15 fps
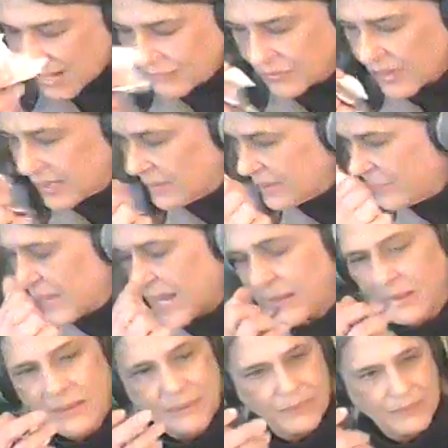railed about
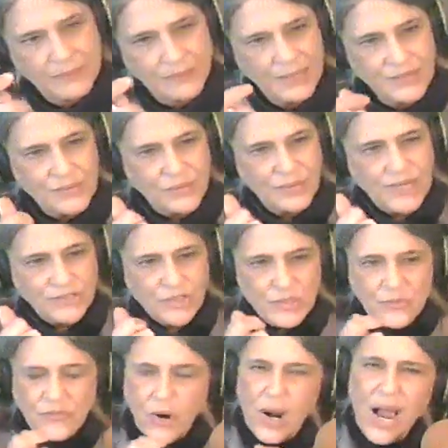these corrections
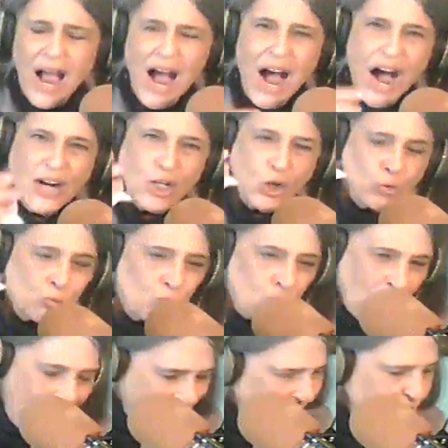before. A
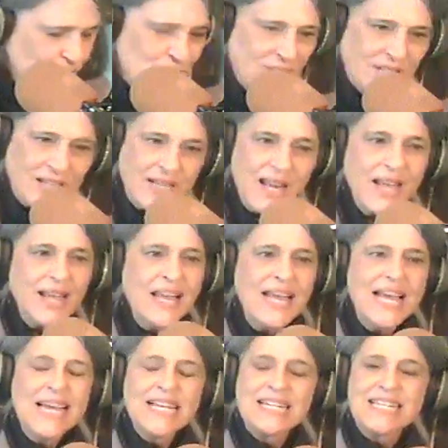correction
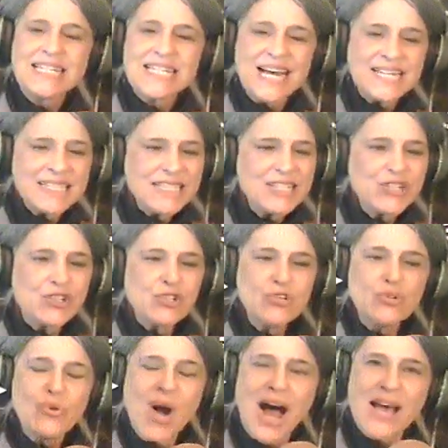doesn't
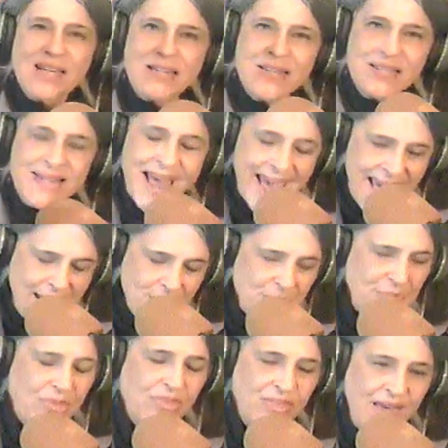do a
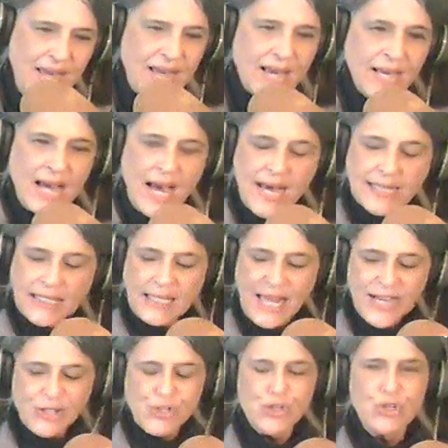damn thing
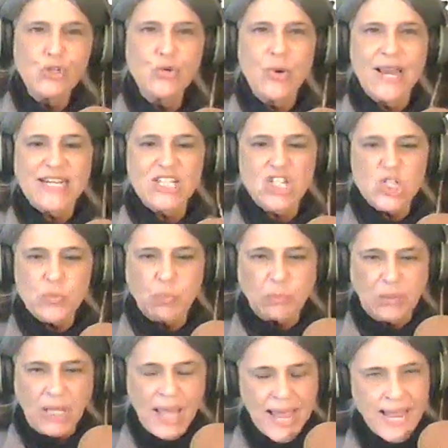unless you
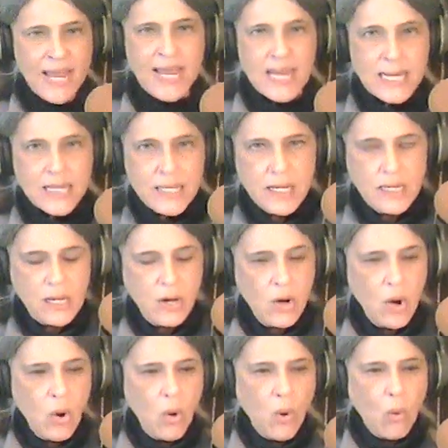explain
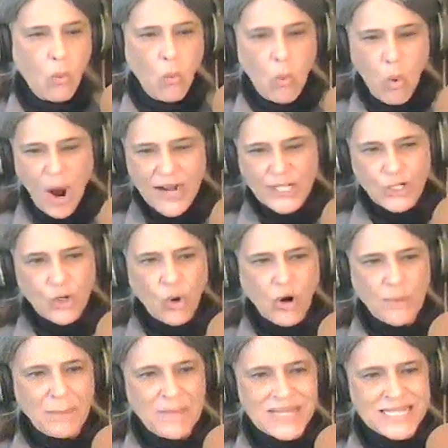what your
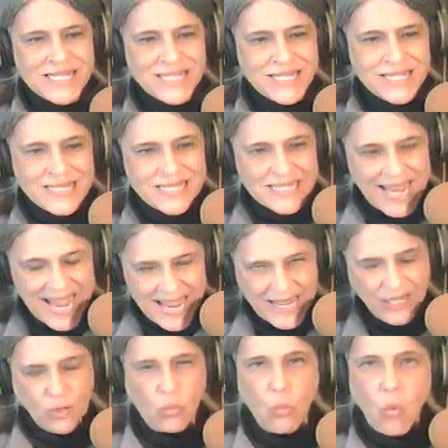
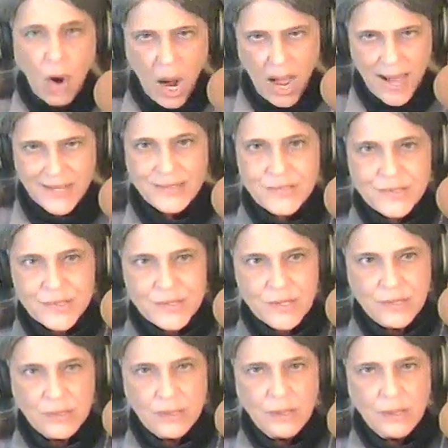mistake was.